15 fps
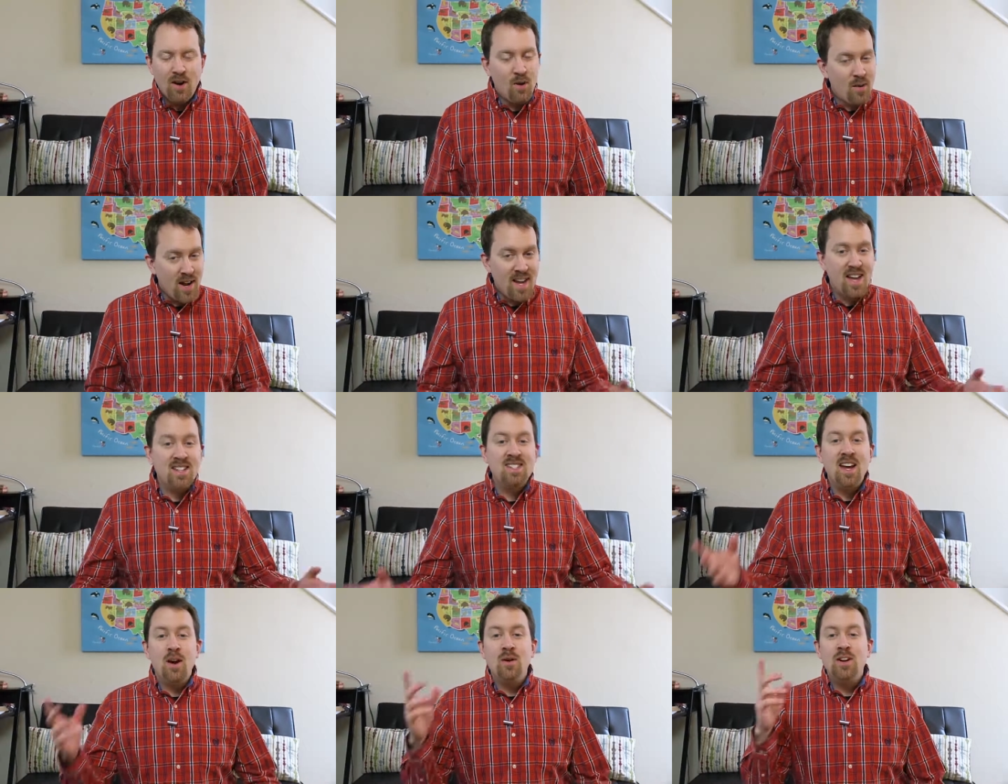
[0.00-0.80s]
All right,
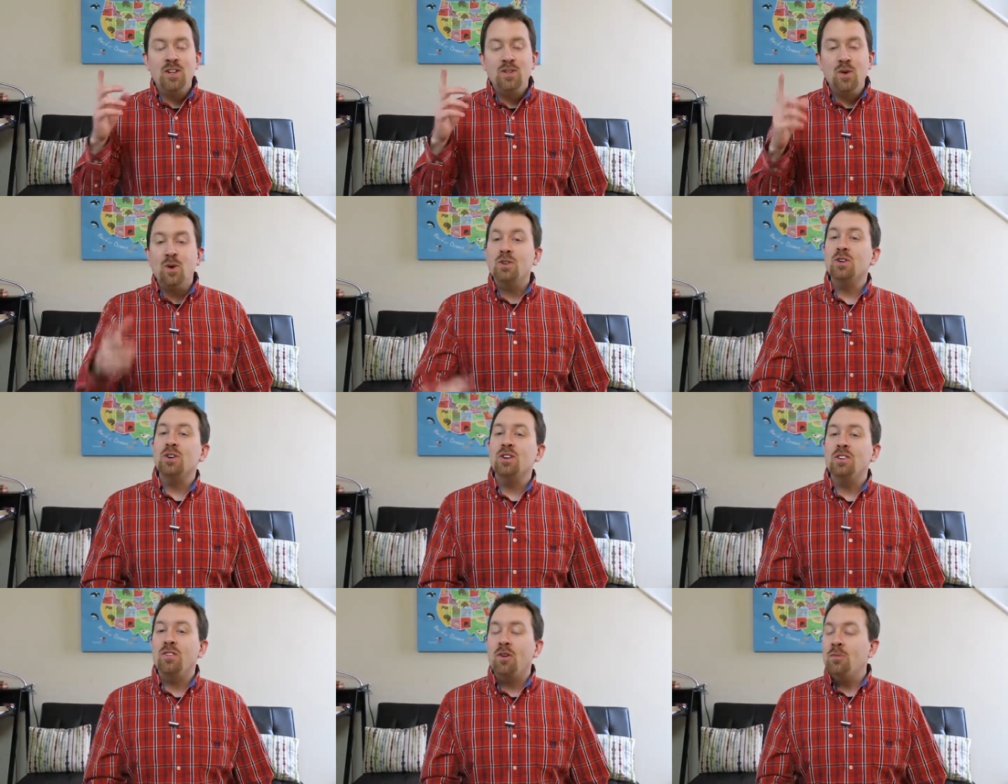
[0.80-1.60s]
guys, now it is your
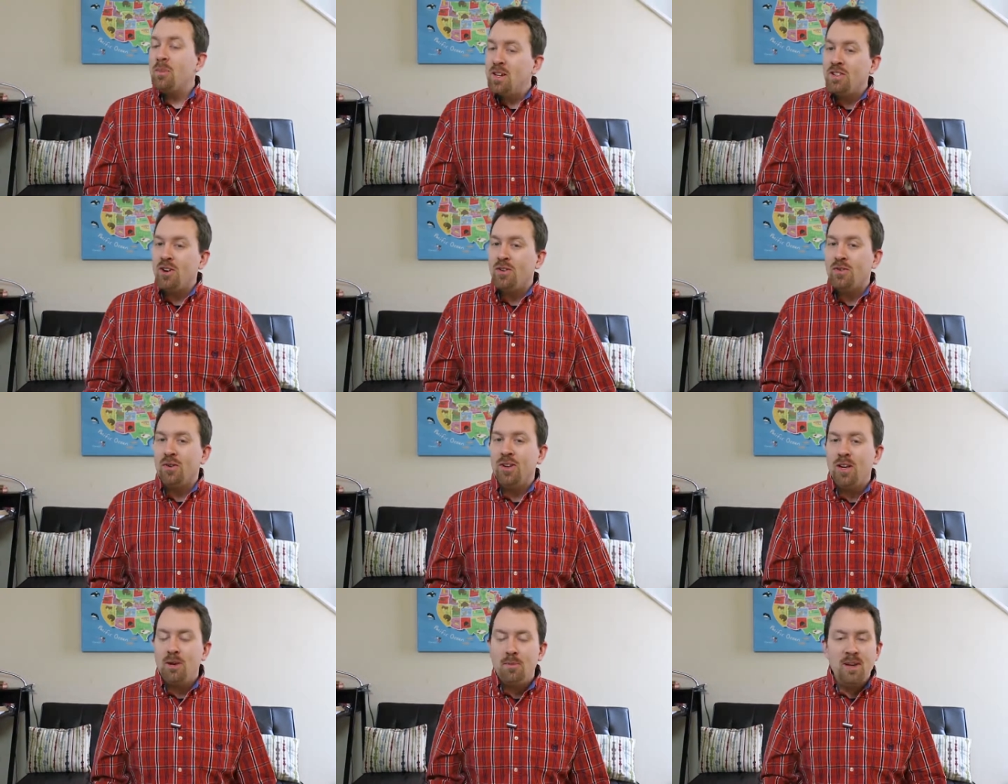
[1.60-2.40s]
turn. You've heard me talk for
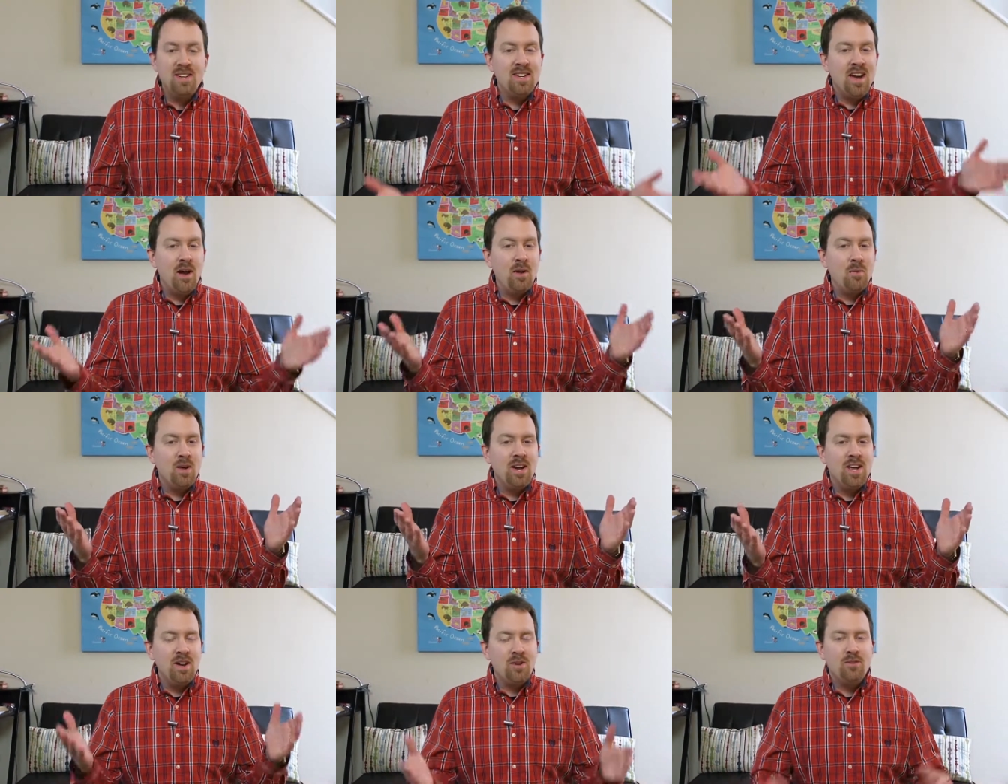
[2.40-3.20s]
a little bit. Now I
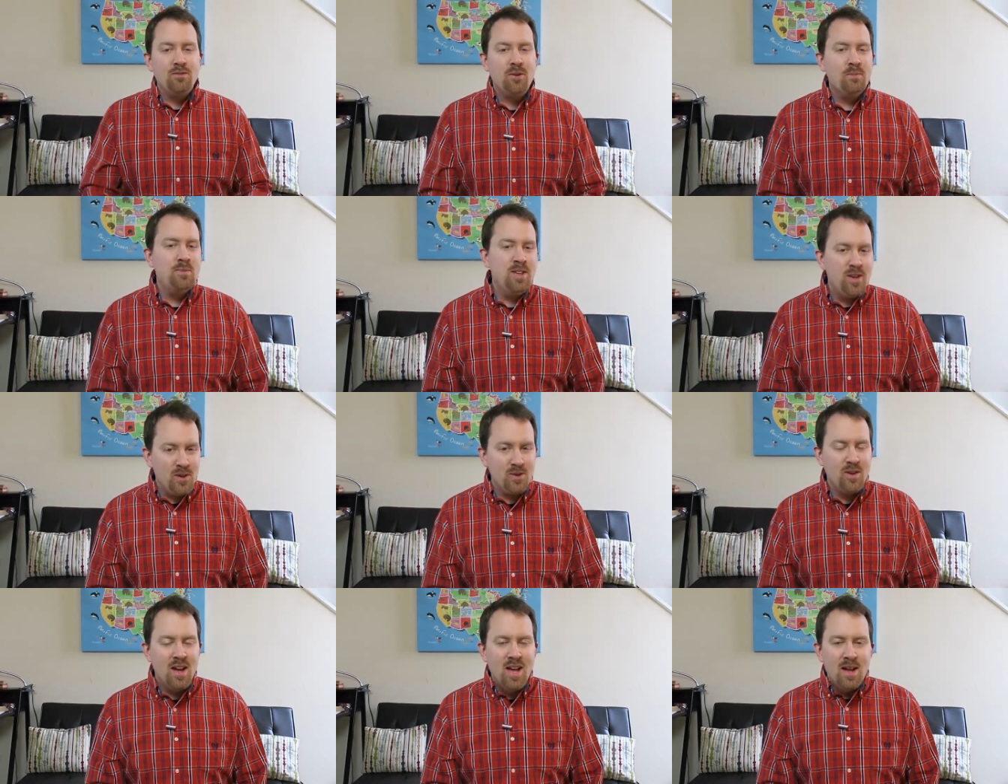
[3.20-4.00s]
want to hear from
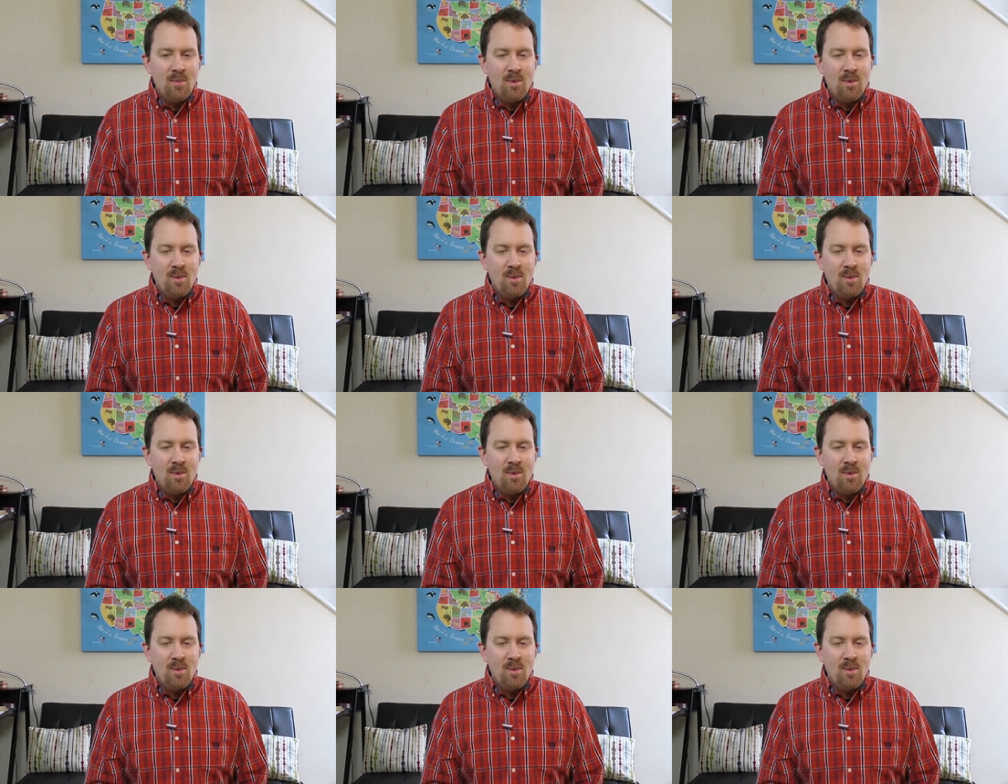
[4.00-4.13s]
you.